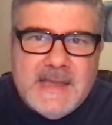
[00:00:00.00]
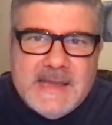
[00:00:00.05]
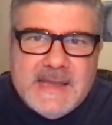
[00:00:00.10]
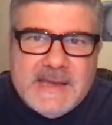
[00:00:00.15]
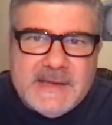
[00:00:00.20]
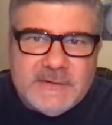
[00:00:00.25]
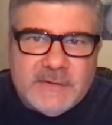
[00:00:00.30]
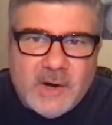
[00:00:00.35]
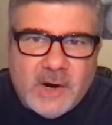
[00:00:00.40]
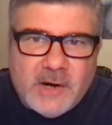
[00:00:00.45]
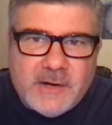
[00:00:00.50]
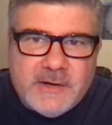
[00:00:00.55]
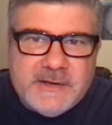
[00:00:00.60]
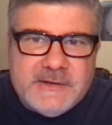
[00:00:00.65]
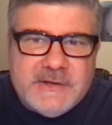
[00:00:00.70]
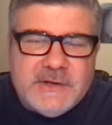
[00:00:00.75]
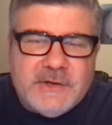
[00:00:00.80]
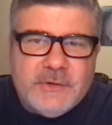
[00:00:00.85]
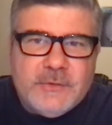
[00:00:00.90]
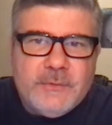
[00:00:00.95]
His heart
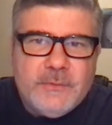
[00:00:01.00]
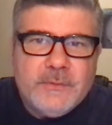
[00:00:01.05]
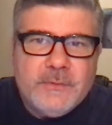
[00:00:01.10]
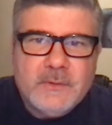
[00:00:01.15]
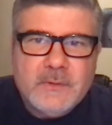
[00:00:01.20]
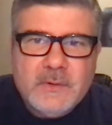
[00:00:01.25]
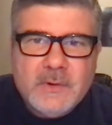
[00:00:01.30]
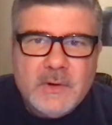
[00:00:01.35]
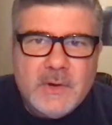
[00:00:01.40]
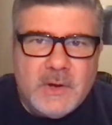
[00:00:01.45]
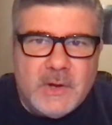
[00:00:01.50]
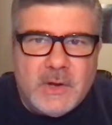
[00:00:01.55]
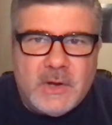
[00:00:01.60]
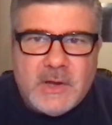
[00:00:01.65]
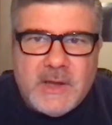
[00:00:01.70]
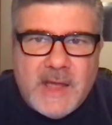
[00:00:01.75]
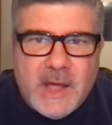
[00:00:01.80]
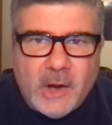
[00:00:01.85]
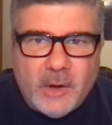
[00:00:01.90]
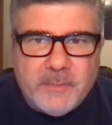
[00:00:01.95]
in you,
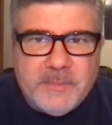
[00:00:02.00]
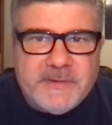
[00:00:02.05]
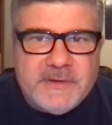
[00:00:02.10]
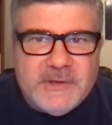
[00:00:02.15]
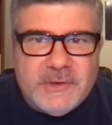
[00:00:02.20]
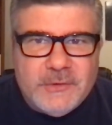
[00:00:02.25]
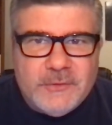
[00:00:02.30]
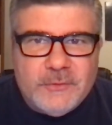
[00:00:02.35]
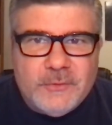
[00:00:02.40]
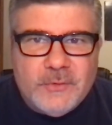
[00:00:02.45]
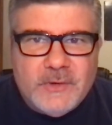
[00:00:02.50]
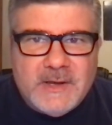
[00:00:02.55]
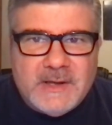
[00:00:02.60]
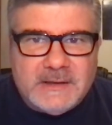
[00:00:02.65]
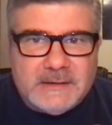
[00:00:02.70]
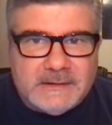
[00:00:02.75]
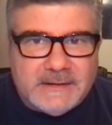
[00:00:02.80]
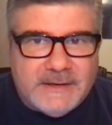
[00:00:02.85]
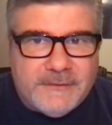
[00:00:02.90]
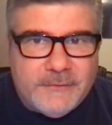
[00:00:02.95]
helping you
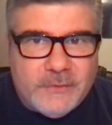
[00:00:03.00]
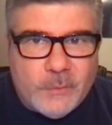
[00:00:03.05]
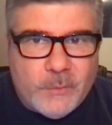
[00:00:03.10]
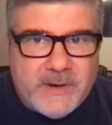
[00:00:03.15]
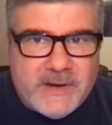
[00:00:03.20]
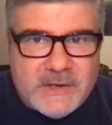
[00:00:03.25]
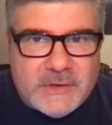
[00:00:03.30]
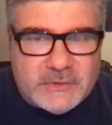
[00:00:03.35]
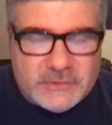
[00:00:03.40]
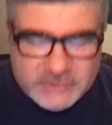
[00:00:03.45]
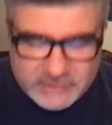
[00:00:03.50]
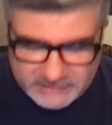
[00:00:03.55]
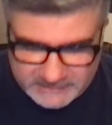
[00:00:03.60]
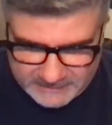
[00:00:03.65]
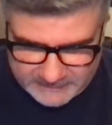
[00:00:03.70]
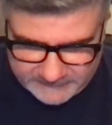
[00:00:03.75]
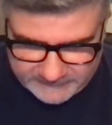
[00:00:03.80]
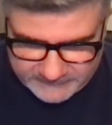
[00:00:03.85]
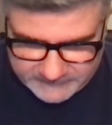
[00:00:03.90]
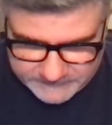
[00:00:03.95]
live the way you should
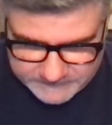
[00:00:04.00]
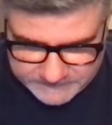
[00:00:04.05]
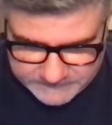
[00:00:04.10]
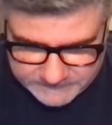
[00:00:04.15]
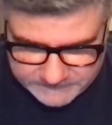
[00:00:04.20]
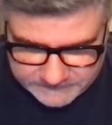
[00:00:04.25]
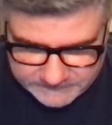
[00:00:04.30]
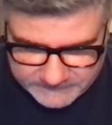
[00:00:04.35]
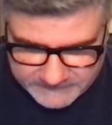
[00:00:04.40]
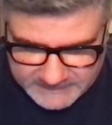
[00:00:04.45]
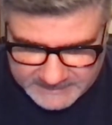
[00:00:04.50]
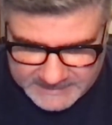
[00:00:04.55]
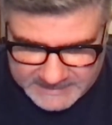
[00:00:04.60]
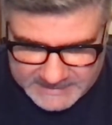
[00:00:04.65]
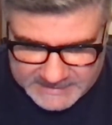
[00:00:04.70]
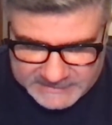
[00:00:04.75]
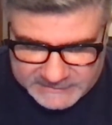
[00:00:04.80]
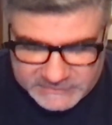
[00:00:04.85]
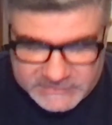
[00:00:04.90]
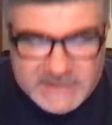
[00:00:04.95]
live.
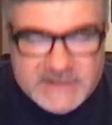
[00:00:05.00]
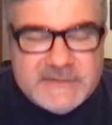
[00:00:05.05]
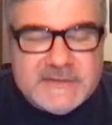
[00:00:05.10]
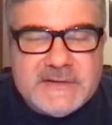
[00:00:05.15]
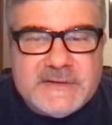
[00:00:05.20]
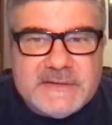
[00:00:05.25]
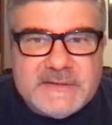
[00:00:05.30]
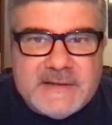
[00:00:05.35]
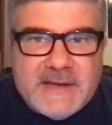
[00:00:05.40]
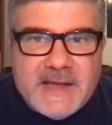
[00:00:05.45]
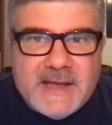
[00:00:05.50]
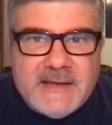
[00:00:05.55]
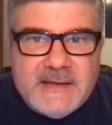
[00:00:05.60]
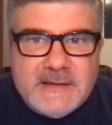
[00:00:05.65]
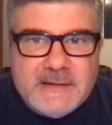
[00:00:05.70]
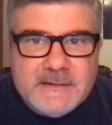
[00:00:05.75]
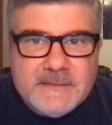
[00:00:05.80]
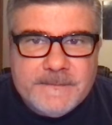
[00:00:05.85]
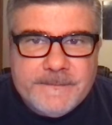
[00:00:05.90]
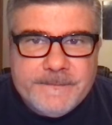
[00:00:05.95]
Jesus
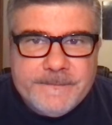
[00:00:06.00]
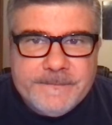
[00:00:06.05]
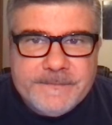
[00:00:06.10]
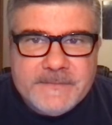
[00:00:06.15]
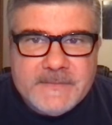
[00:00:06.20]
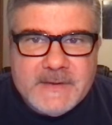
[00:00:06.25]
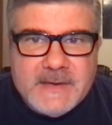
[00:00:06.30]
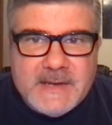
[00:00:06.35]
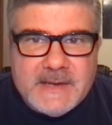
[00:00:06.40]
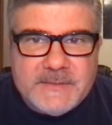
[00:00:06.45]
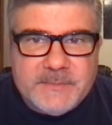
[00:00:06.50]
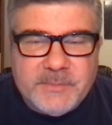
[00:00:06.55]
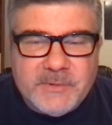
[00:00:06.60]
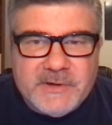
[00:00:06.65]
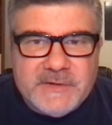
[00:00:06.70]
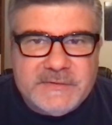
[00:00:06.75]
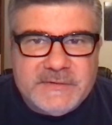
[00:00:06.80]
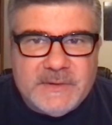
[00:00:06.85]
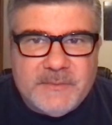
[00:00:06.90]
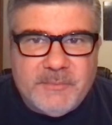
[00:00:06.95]
said, It's
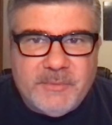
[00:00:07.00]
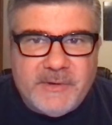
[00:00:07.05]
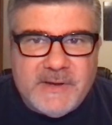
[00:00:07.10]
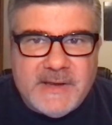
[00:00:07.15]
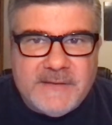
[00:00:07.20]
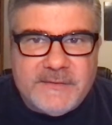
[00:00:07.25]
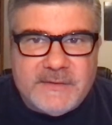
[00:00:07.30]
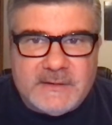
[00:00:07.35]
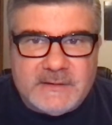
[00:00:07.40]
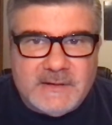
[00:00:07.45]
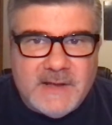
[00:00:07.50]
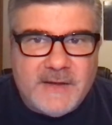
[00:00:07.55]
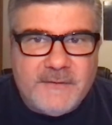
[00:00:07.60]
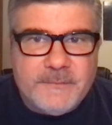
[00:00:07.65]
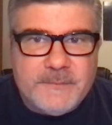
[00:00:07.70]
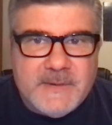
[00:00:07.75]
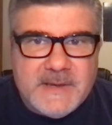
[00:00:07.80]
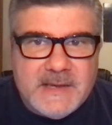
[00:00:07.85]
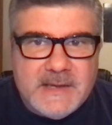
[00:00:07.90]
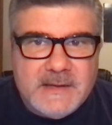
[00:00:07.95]
pretty simple. If you
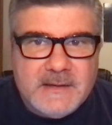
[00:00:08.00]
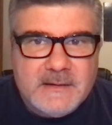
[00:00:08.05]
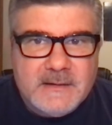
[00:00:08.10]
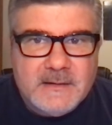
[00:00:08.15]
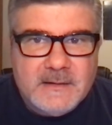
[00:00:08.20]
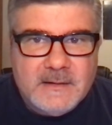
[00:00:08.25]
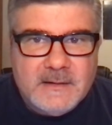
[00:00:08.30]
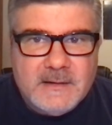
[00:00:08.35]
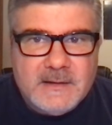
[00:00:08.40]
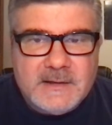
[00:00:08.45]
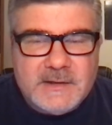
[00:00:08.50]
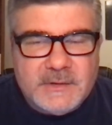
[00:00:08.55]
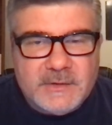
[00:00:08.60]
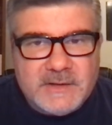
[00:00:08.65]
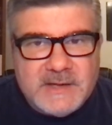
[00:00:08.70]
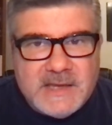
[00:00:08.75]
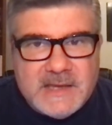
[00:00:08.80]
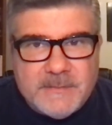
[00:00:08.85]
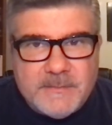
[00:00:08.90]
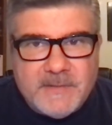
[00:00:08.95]
love me, you'll
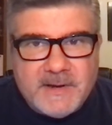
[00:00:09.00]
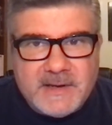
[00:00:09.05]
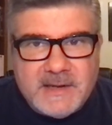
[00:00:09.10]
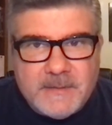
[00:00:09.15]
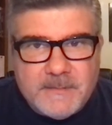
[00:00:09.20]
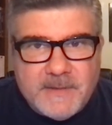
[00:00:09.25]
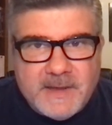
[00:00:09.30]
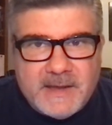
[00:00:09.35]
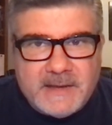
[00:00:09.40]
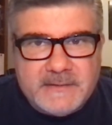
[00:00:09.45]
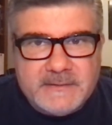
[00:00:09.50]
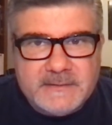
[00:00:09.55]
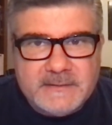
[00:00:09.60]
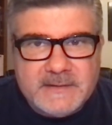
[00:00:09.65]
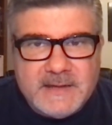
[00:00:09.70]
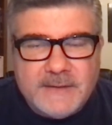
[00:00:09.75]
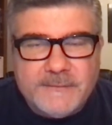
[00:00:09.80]
keep my commands.